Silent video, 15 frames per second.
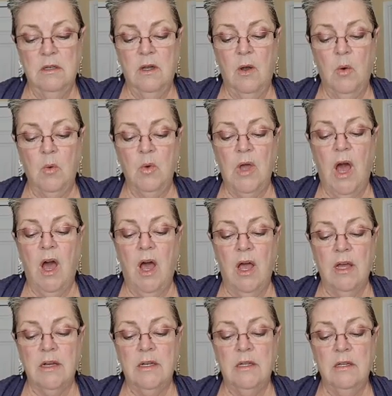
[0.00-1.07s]
O
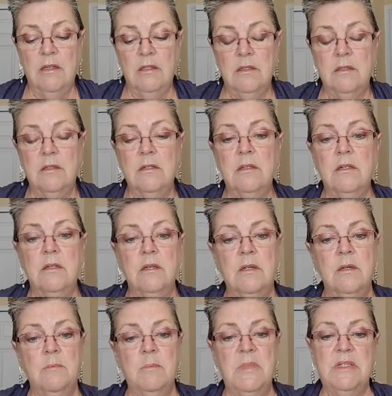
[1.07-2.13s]
God,
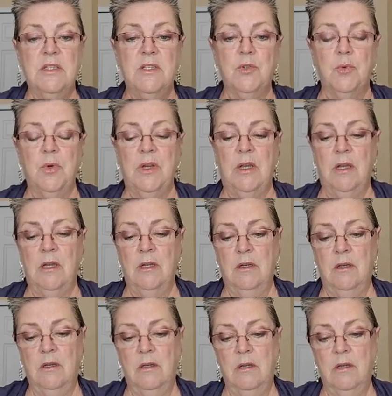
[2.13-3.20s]
mystery,
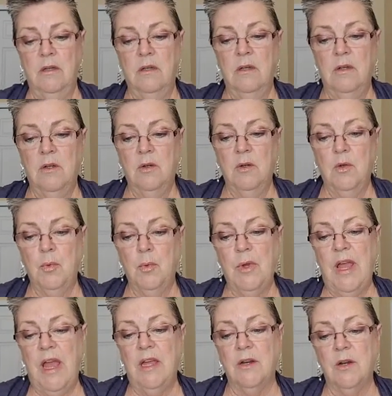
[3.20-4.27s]

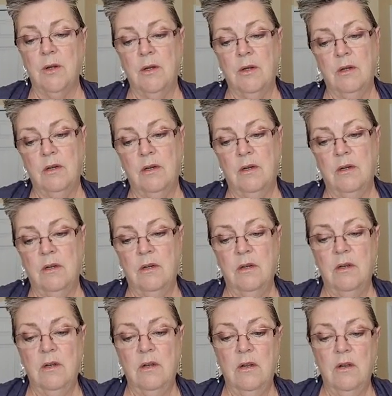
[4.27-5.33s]
creator,
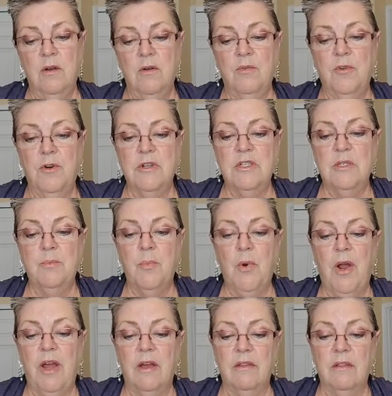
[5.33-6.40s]
first
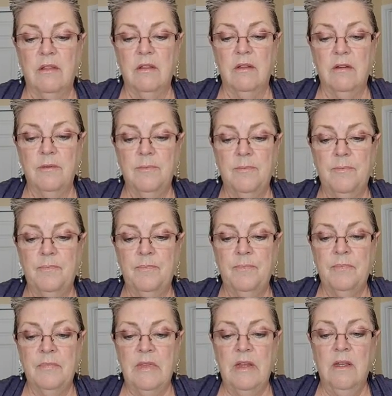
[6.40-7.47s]
breath,
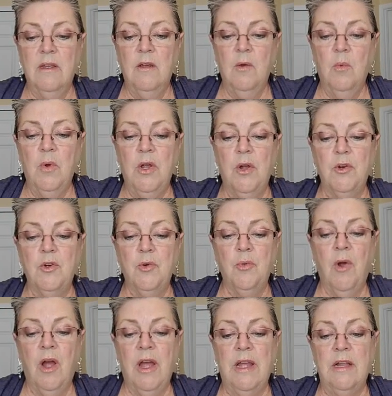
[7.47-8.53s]
we are
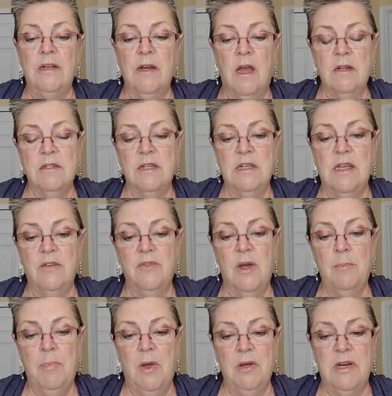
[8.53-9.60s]
trying not to give
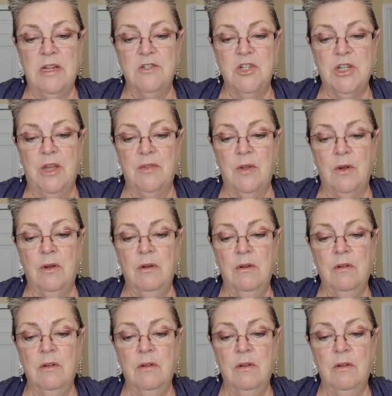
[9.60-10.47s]
up on each other.